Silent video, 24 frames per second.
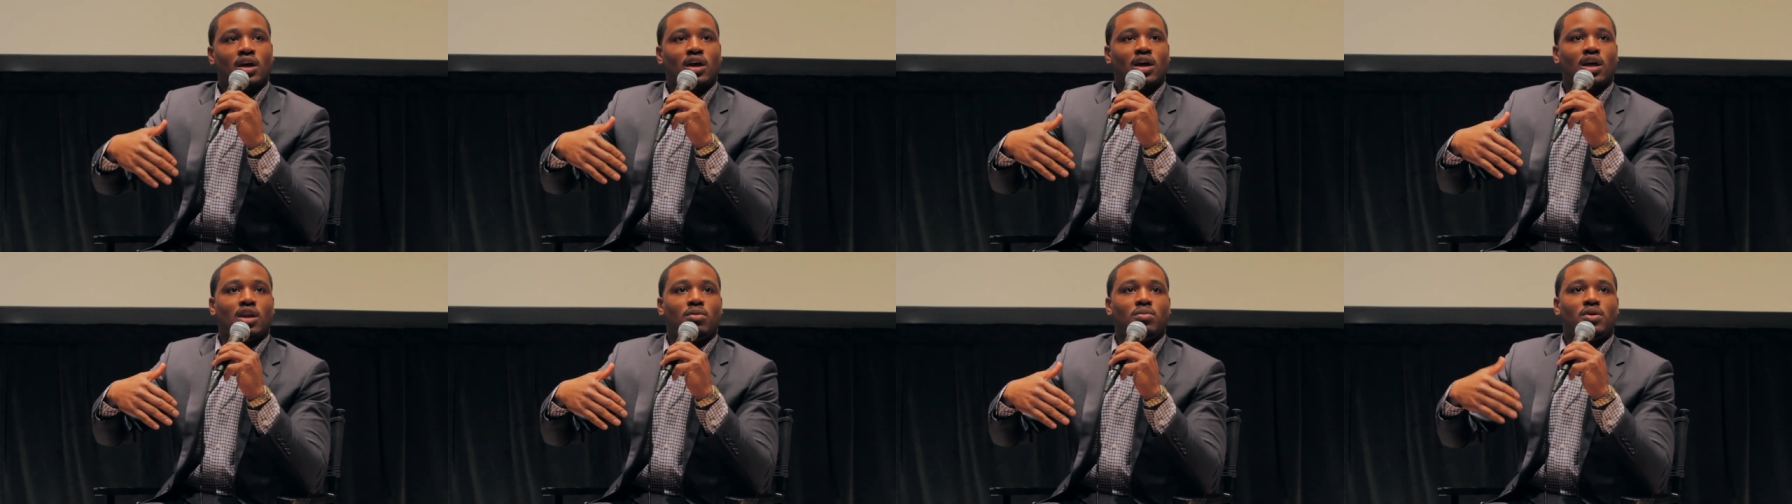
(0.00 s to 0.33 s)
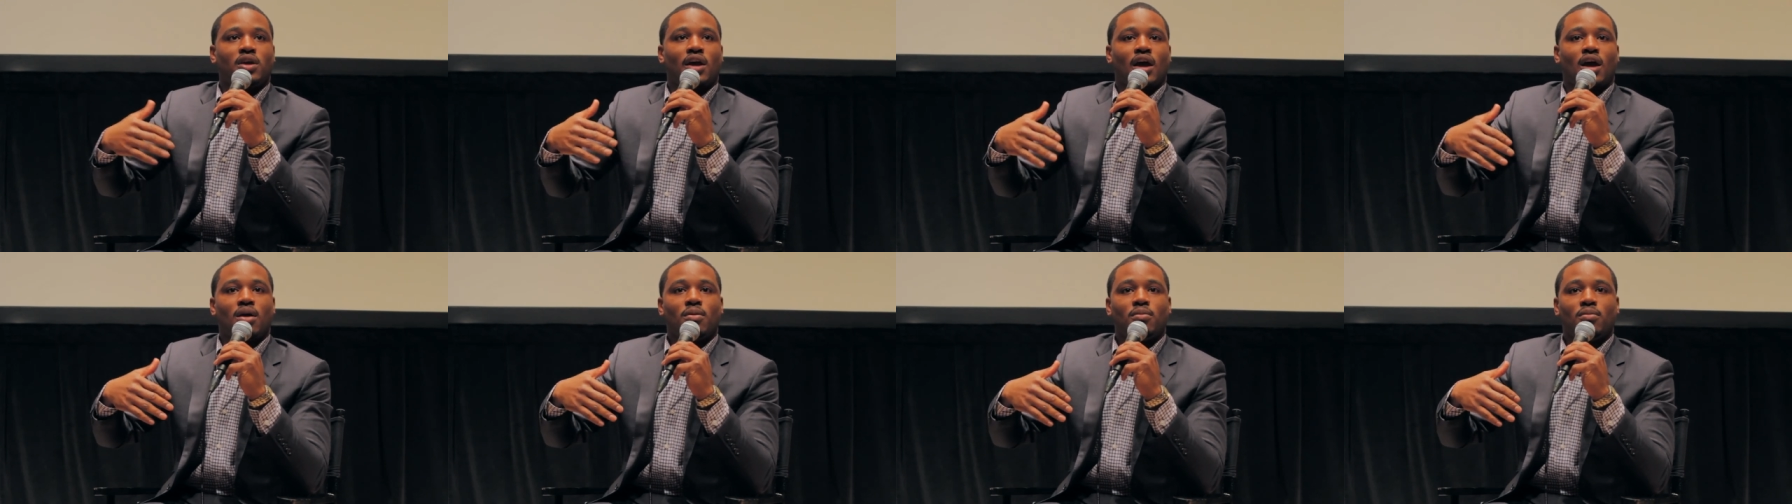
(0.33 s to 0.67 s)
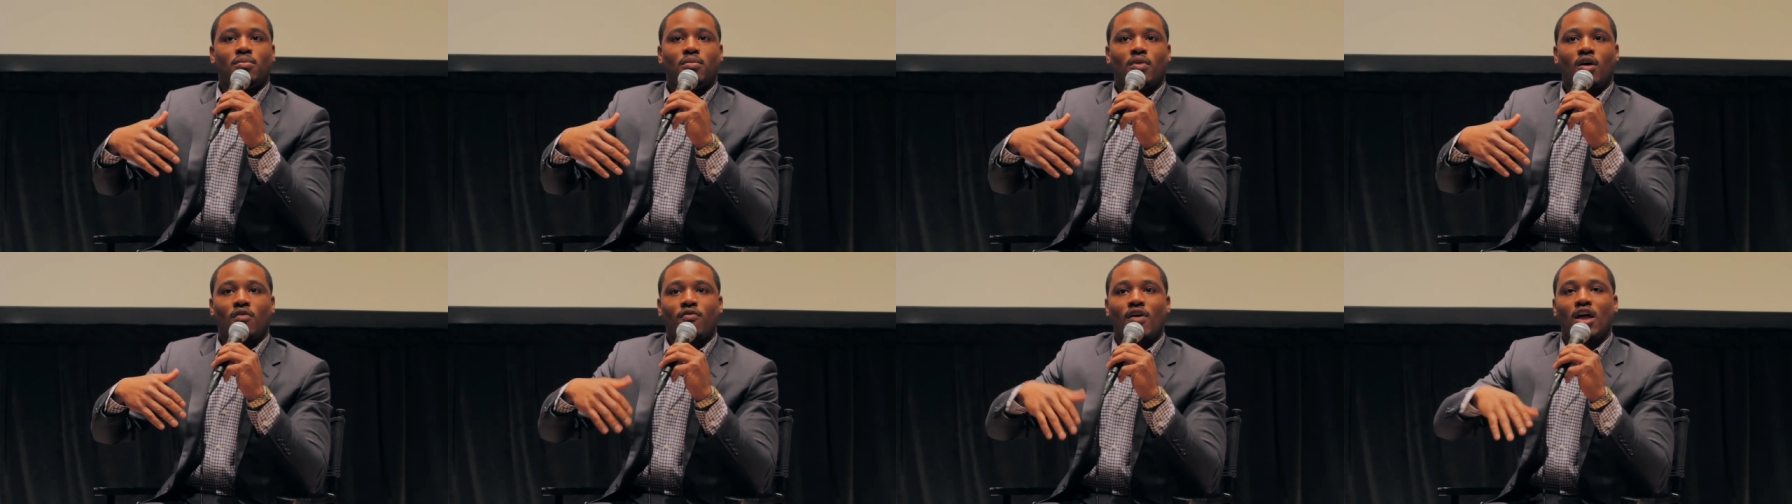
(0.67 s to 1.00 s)
and it
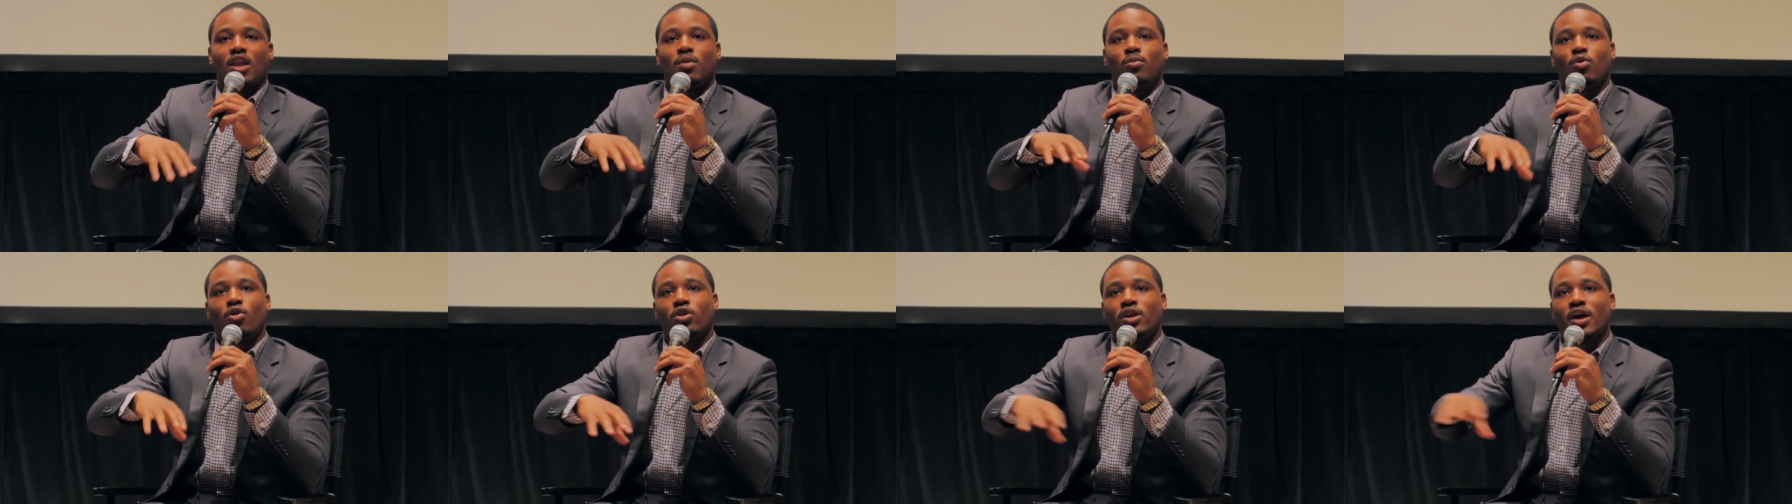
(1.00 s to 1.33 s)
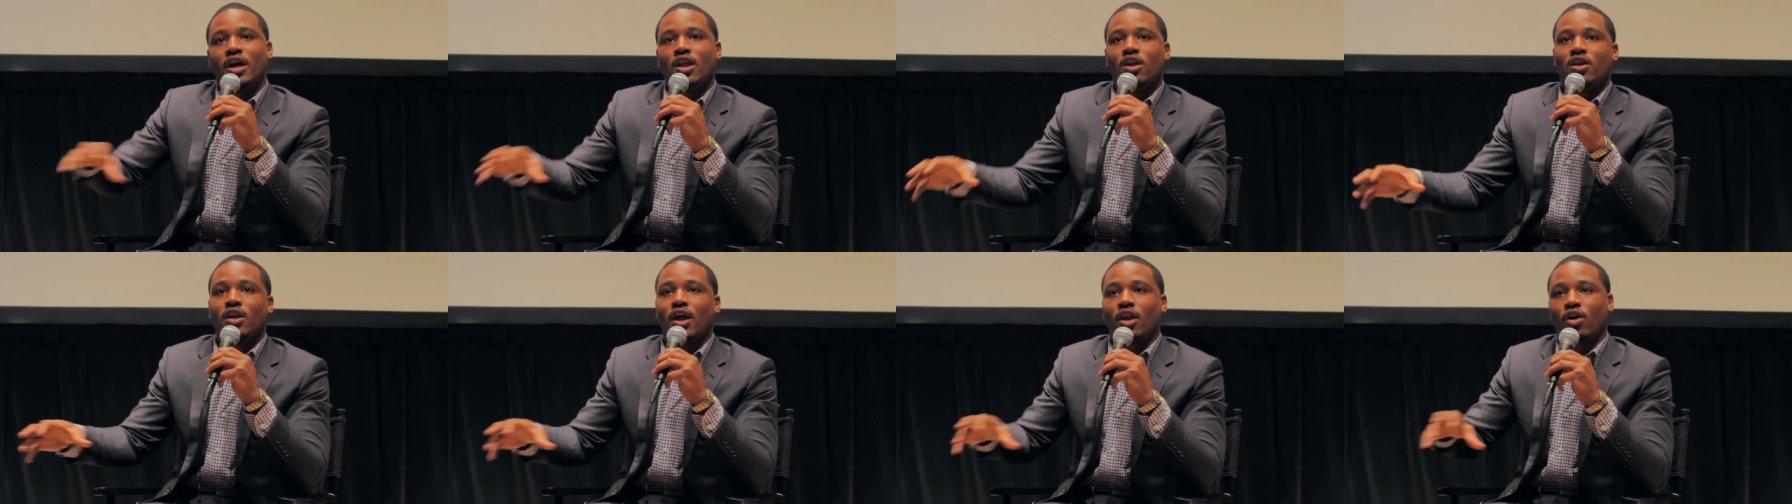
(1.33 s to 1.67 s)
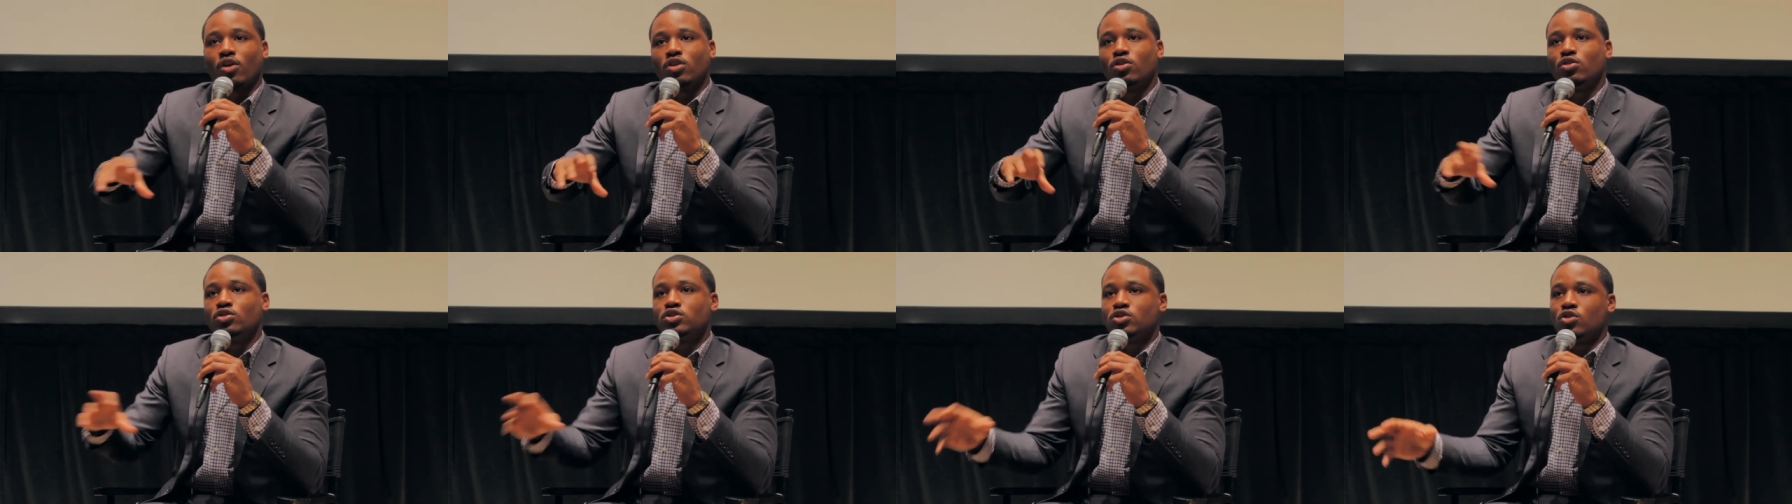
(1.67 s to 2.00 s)
became available on the internet
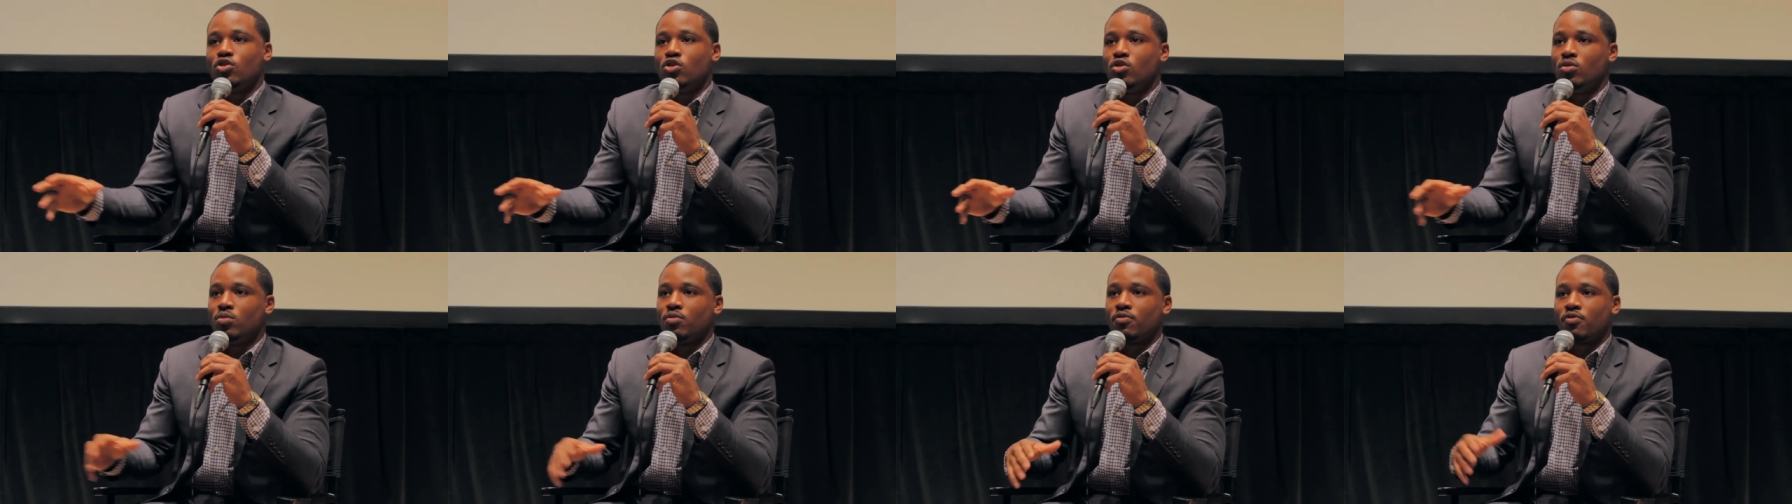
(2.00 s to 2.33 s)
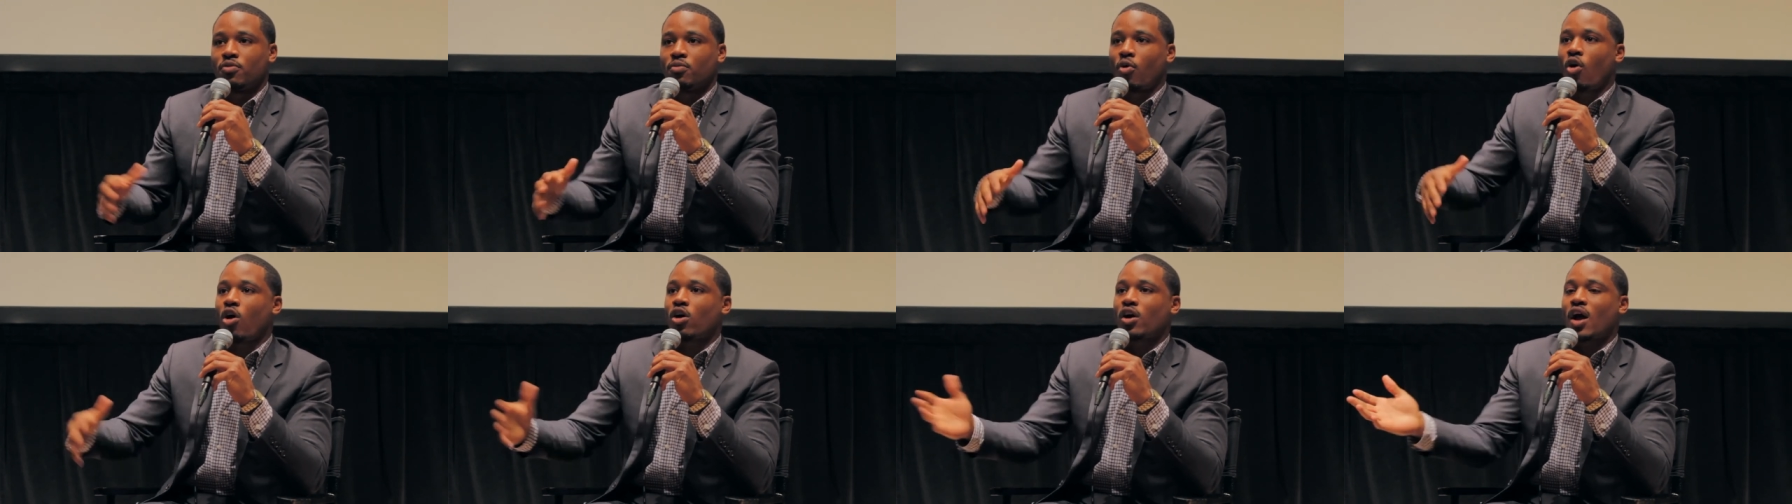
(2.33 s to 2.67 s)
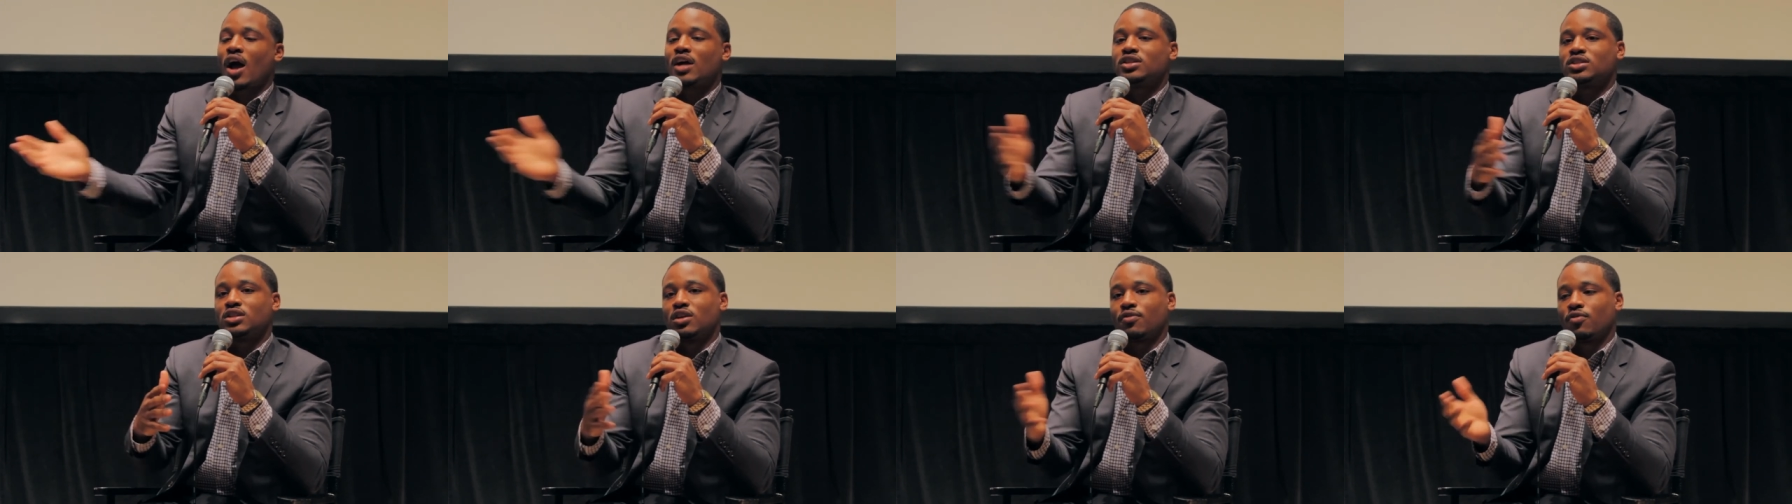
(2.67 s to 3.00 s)
on YouTube from all
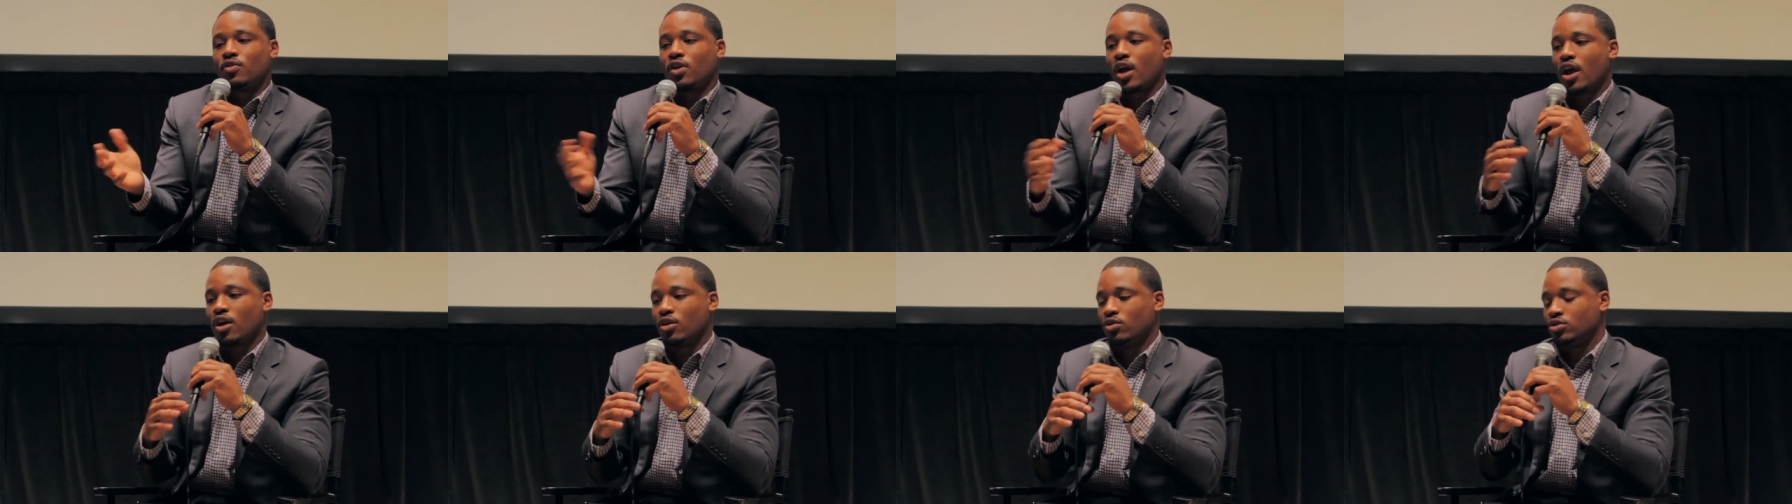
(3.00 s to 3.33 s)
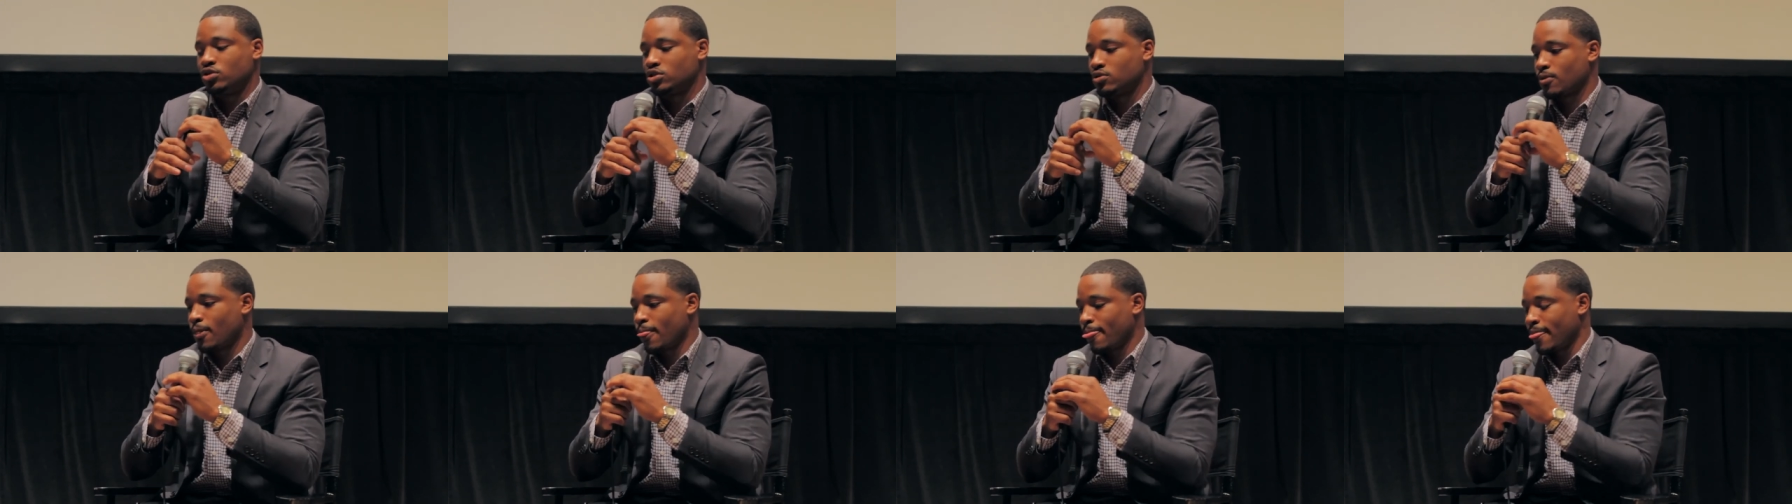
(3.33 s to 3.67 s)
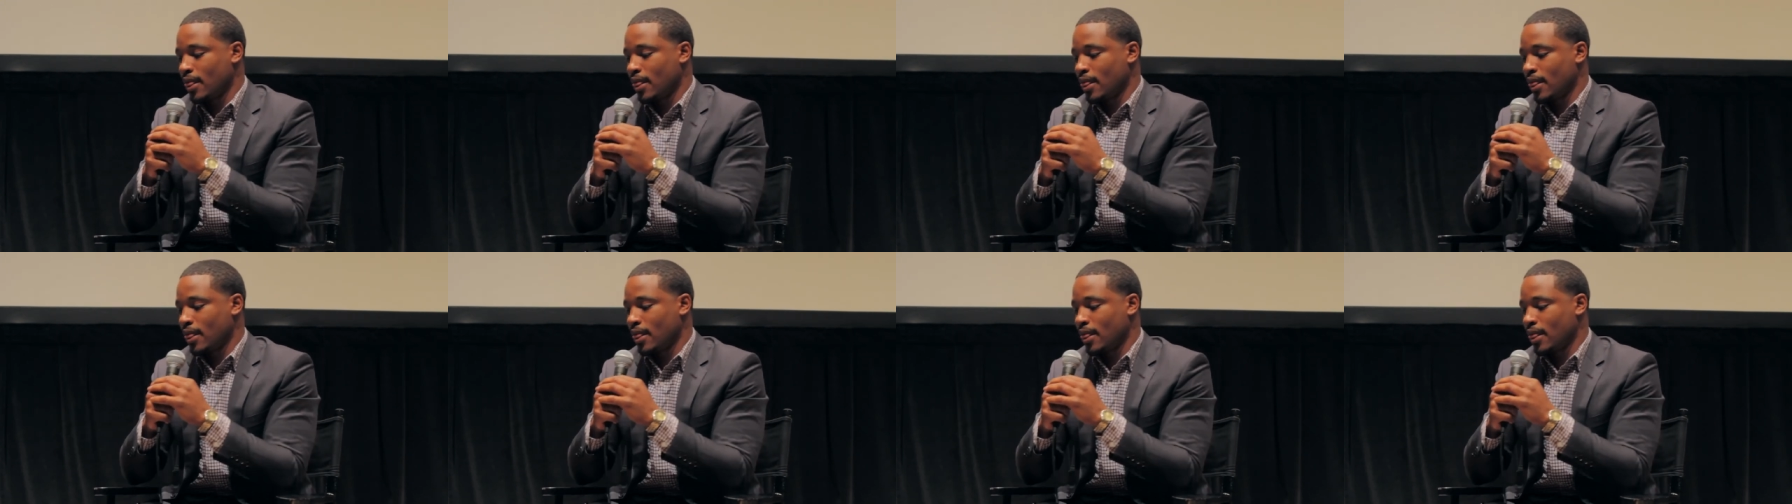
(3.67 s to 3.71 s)
kinds of different angles.